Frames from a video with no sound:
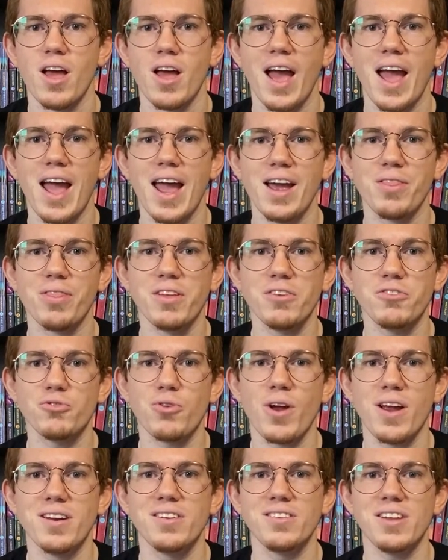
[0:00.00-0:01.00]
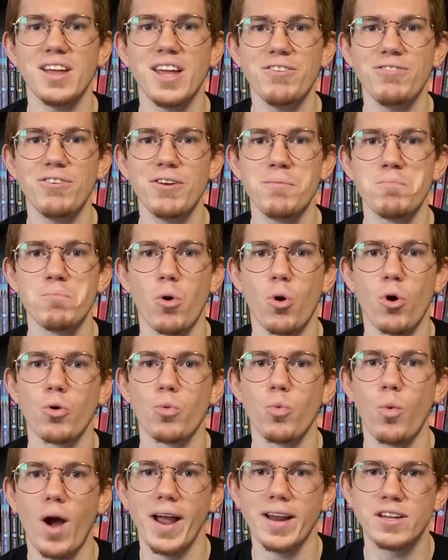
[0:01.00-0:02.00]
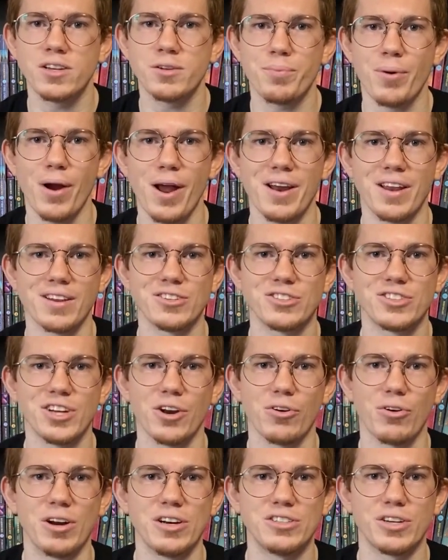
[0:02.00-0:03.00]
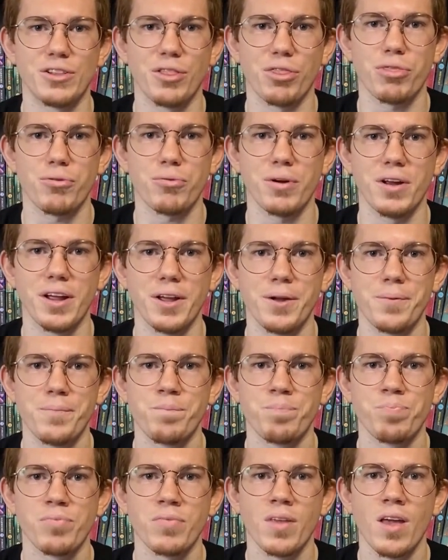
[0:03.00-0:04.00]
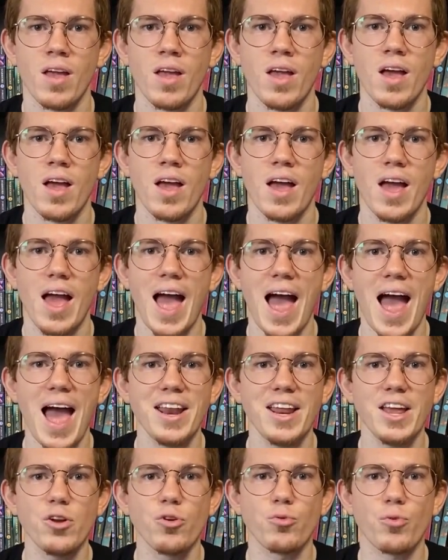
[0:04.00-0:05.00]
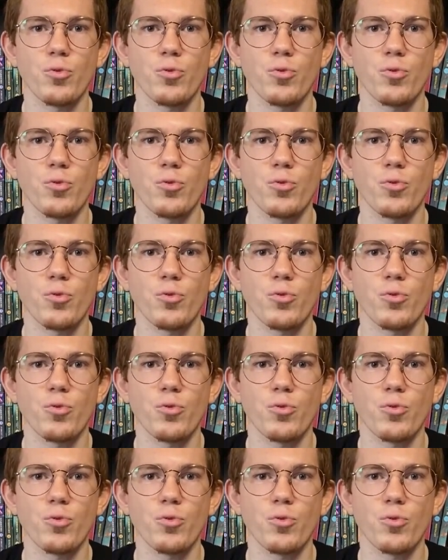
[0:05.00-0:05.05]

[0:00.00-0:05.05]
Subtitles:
and this trend is even more widespread in Generation 3. Adding